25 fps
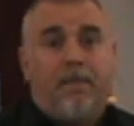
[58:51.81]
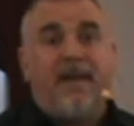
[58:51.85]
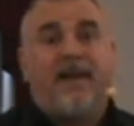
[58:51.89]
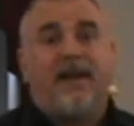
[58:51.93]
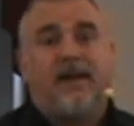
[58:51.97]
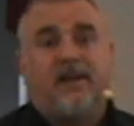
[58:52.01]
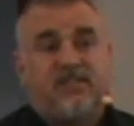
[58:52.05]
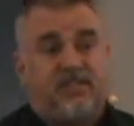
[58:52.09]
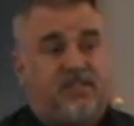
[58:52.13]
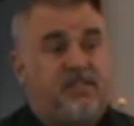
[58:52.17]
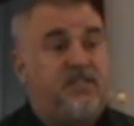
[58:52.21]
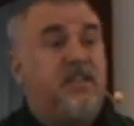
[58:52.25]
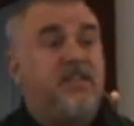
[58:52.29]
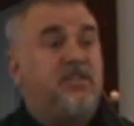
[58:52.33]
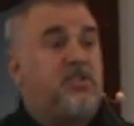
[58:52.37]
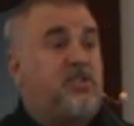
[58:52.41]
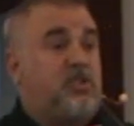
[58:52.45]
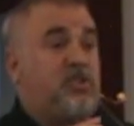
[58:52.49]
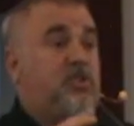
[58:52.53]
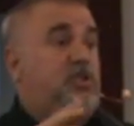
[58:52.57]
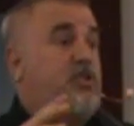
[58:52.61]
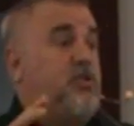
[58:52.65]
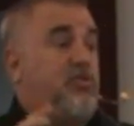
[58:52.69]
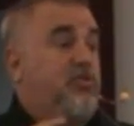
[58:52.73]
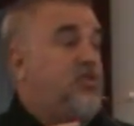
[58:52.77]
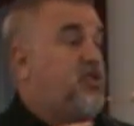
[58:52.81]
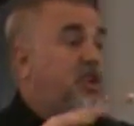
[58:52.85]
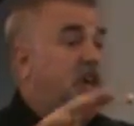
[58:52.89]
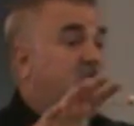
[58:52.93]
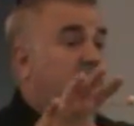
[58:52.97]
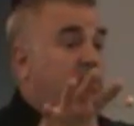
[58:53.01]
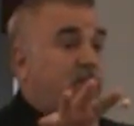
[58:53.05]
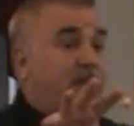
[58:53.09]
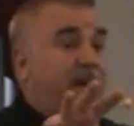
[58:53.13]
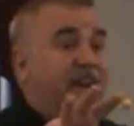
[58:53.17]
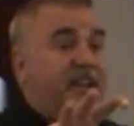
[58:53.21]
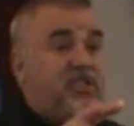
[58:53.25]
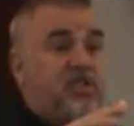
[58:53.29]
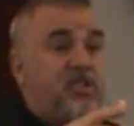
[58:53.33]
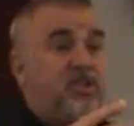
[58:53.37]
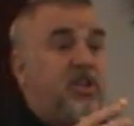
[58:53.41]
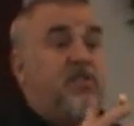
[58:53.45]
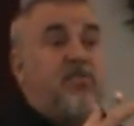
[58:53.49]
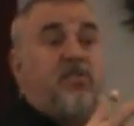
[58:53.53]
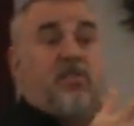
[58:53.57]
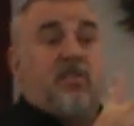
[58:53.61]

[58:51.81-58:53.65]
because this generation,